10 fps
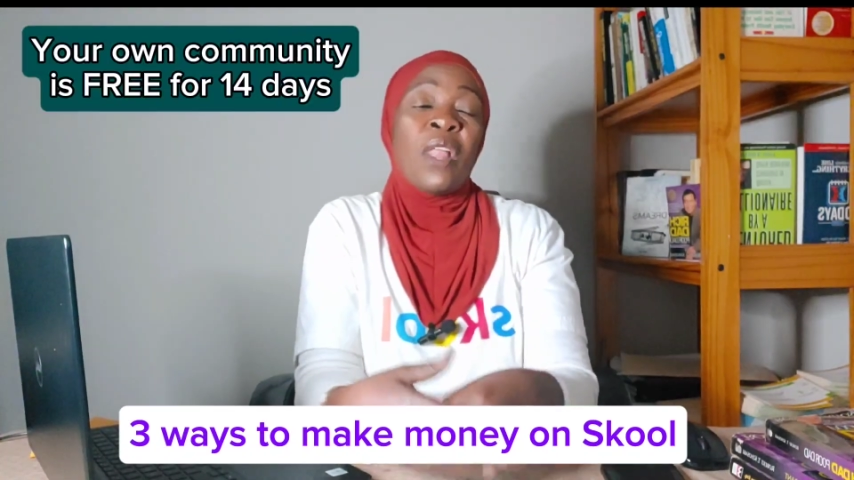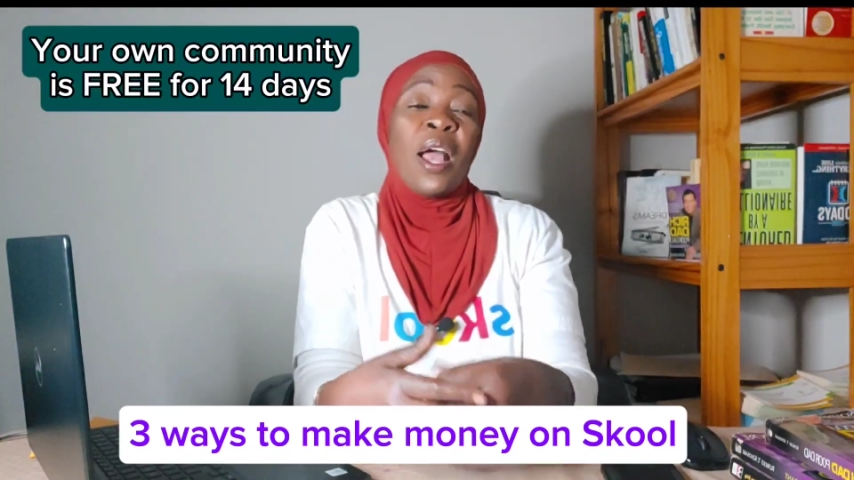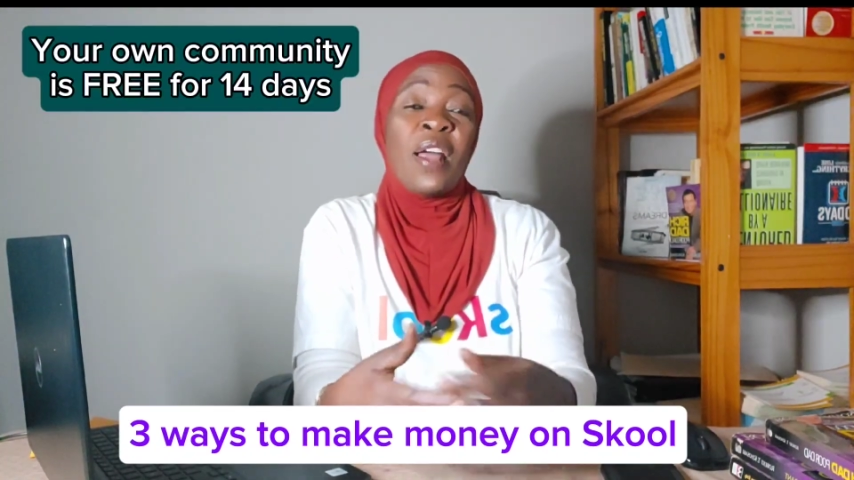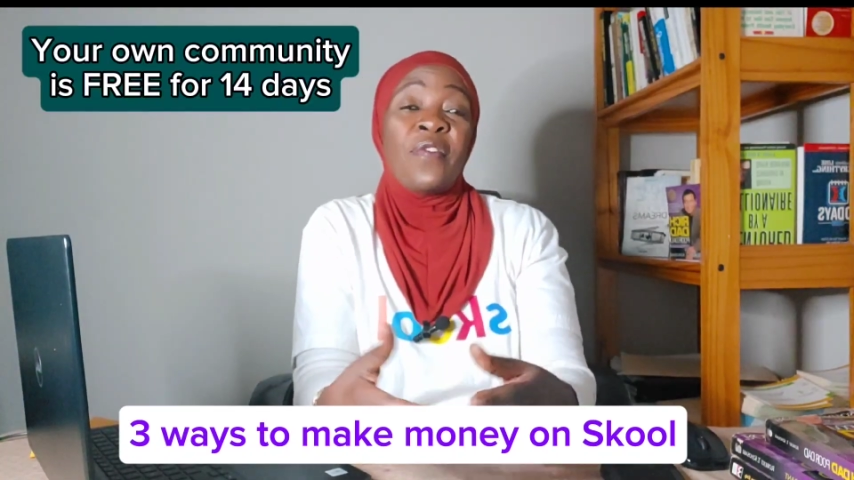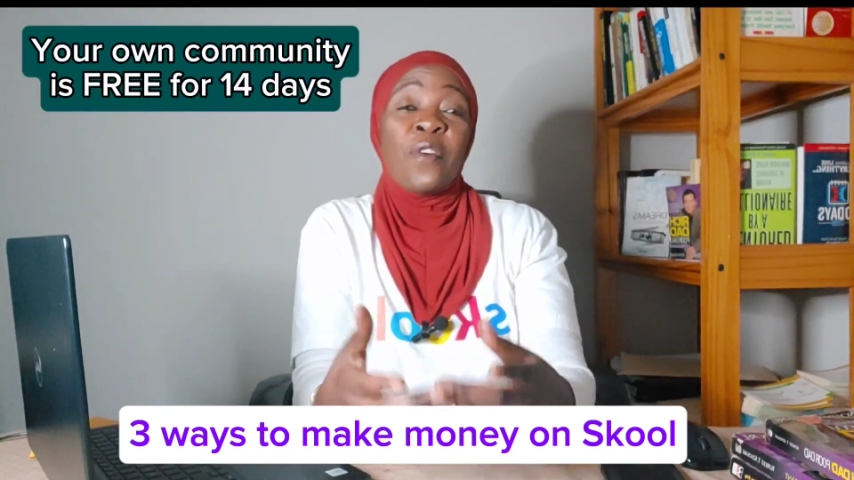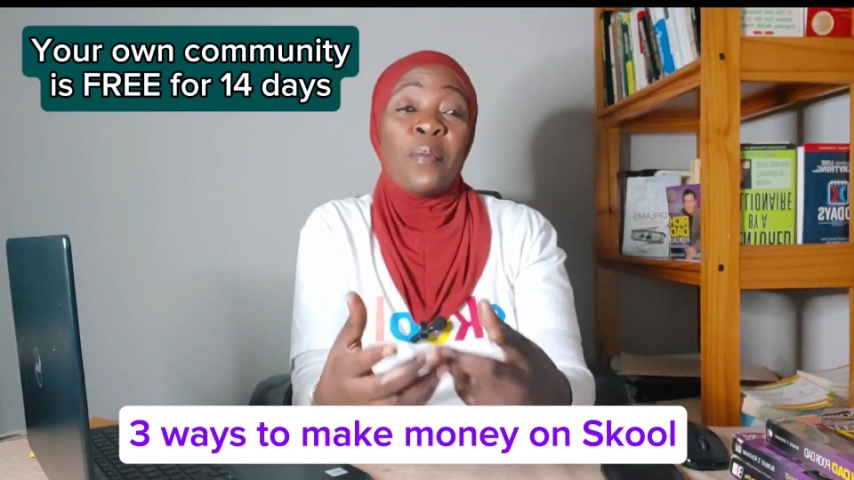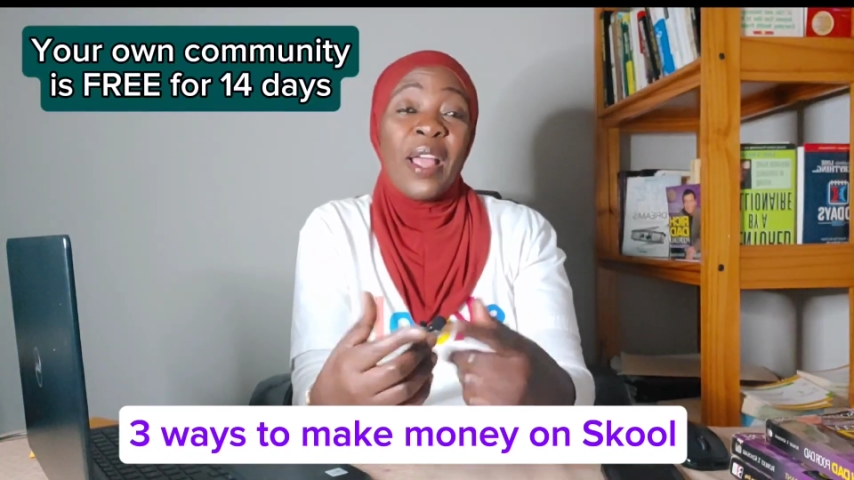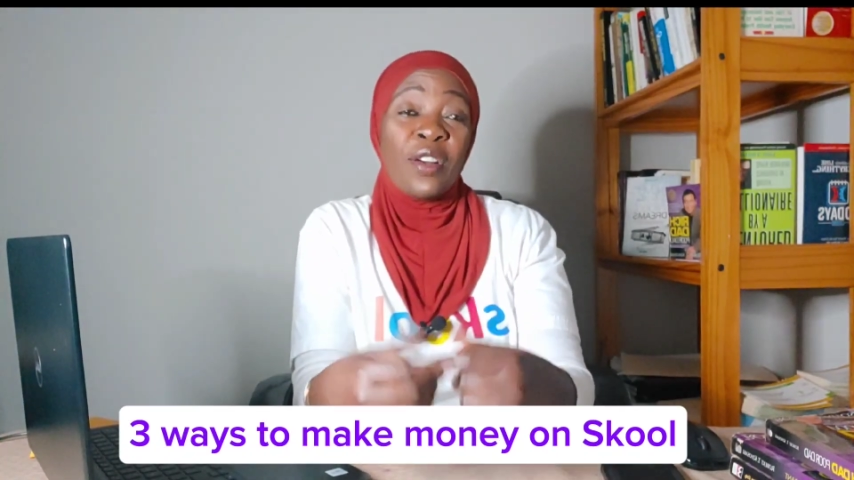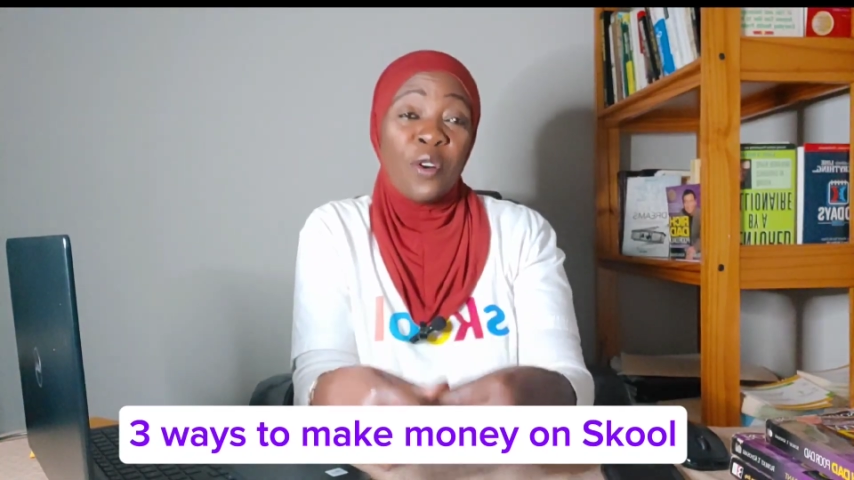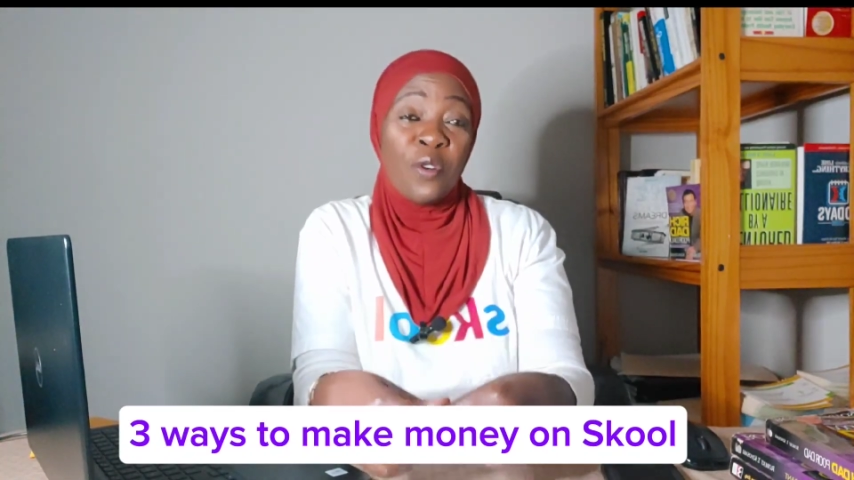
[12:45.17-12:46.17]
And for
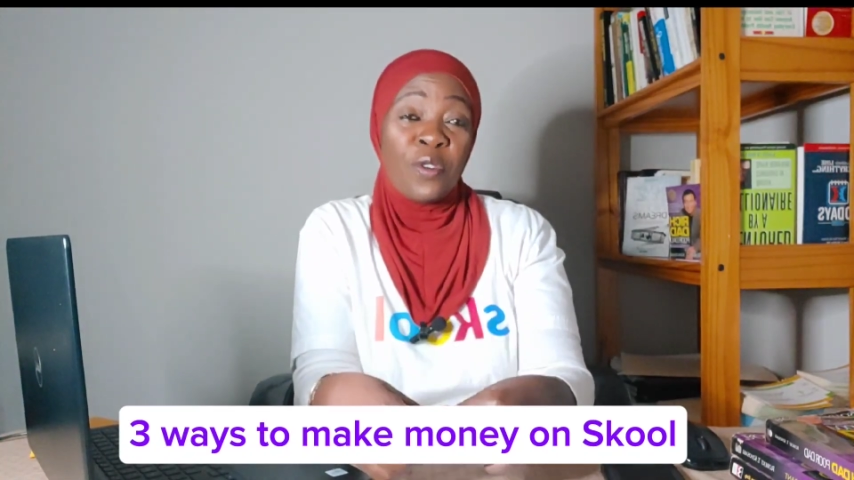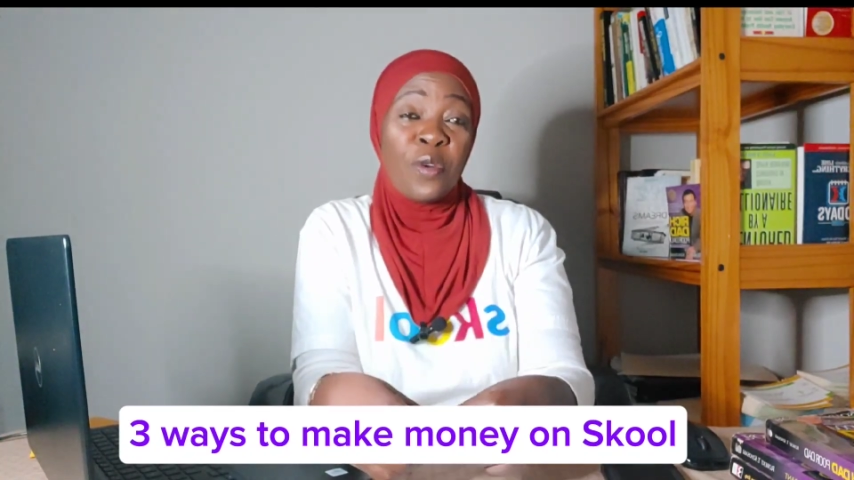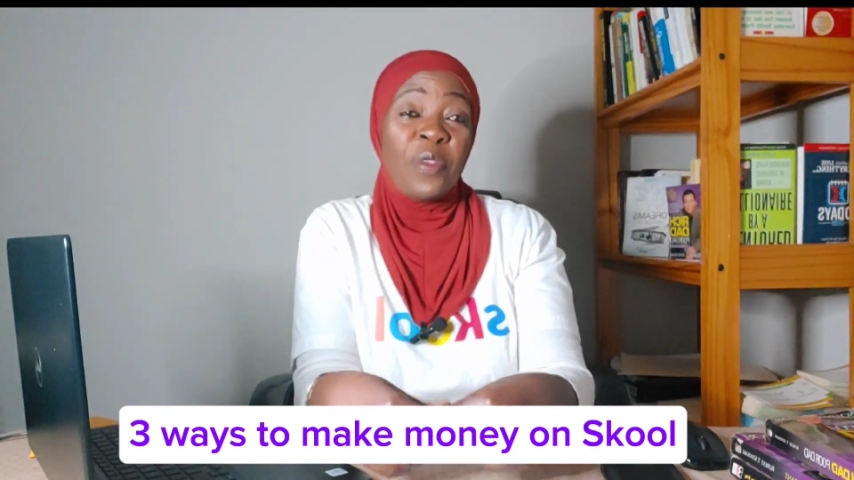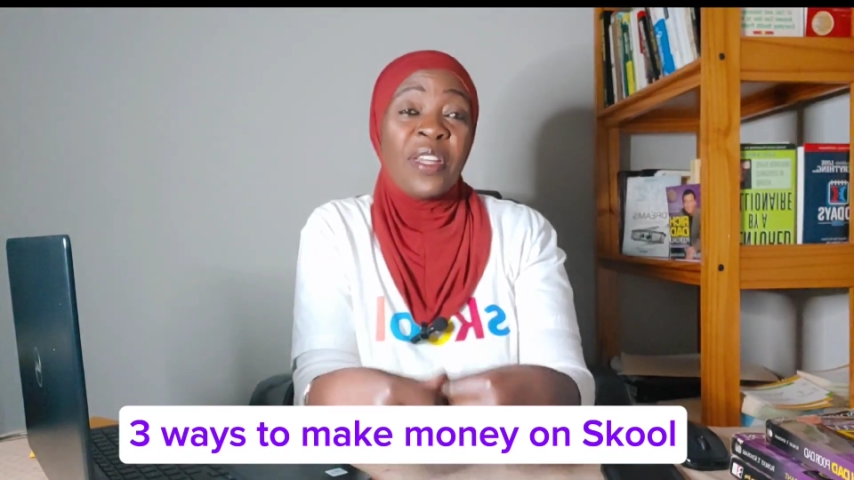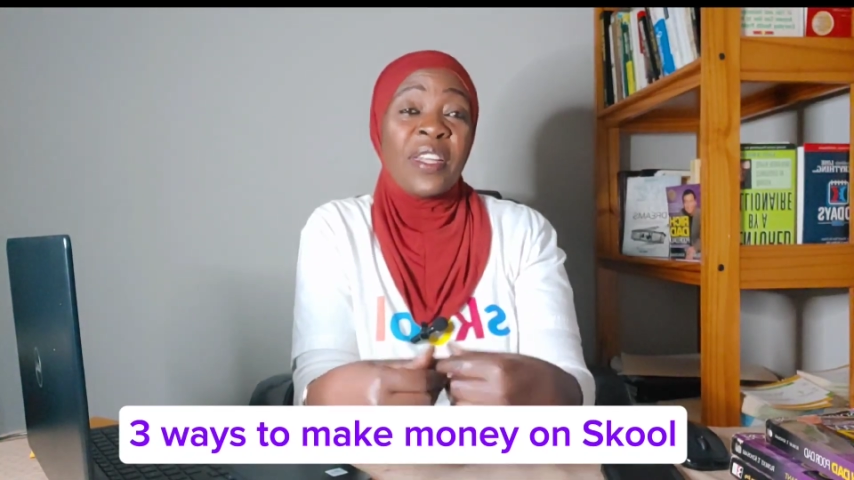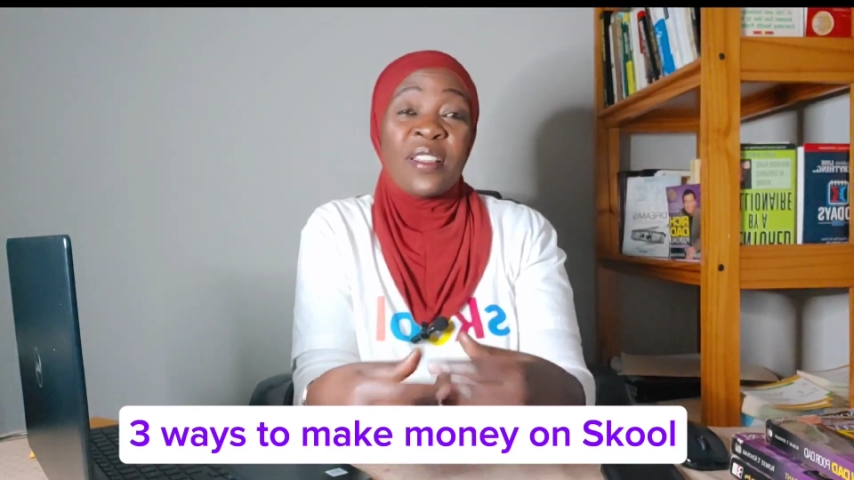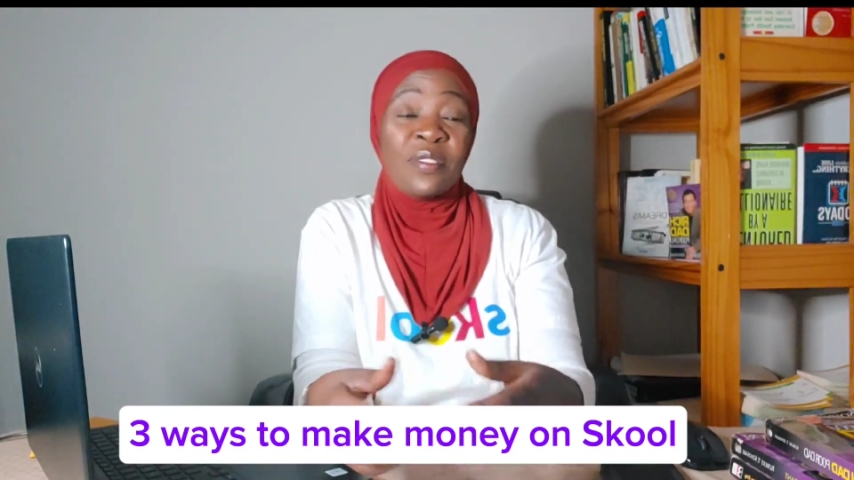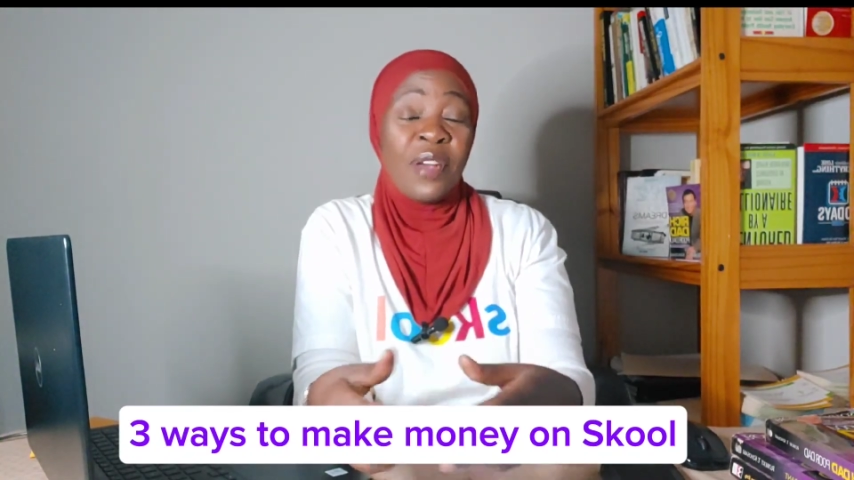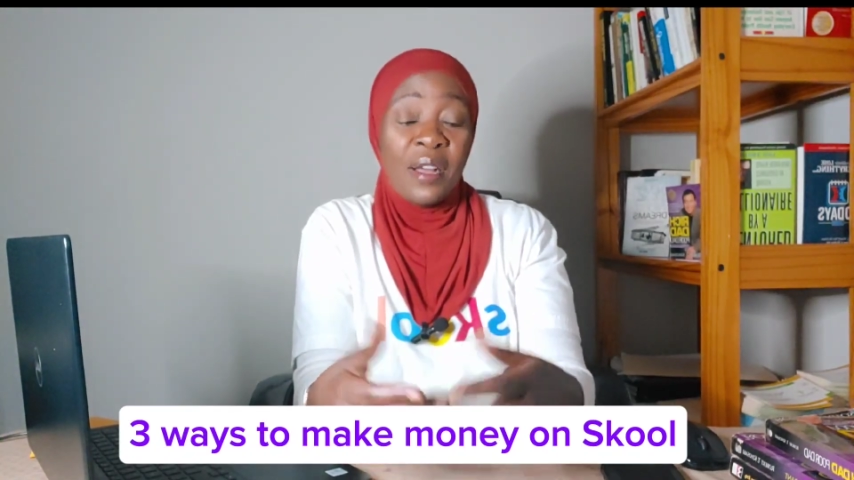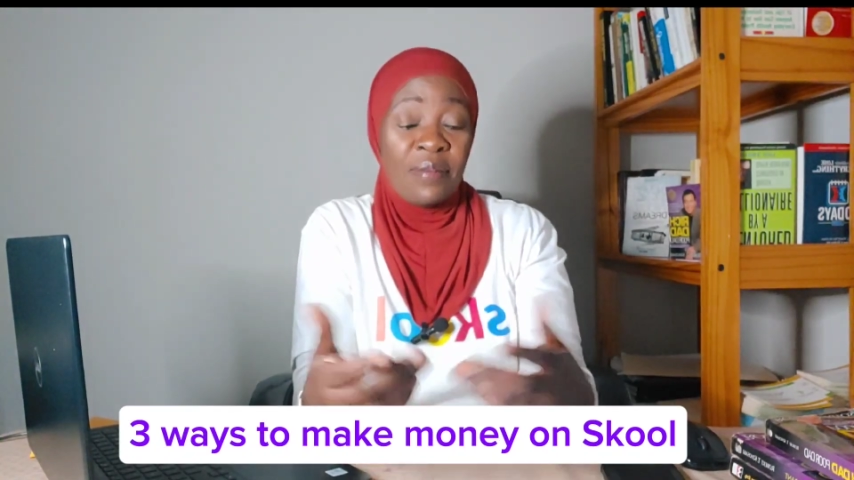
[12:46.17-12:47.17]
my own community, you
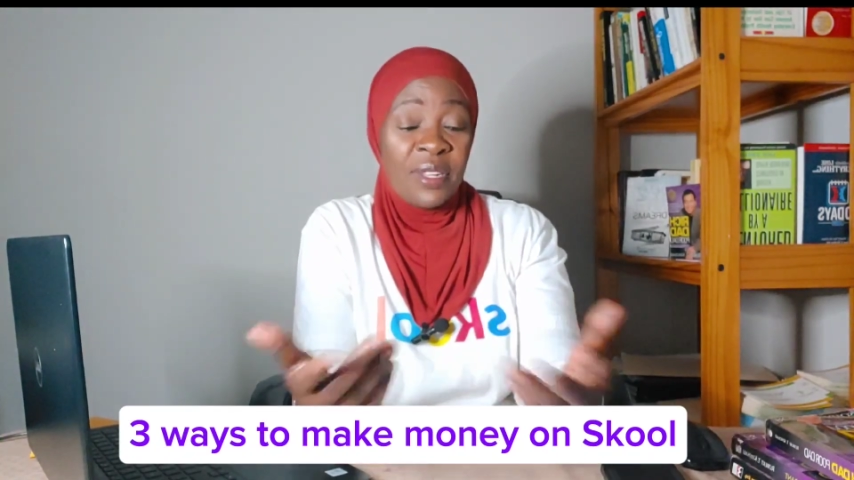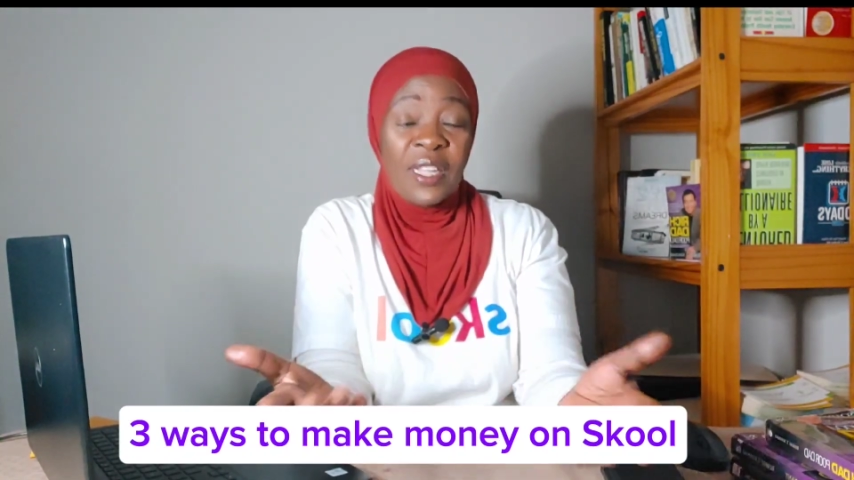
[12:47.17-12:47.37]
come,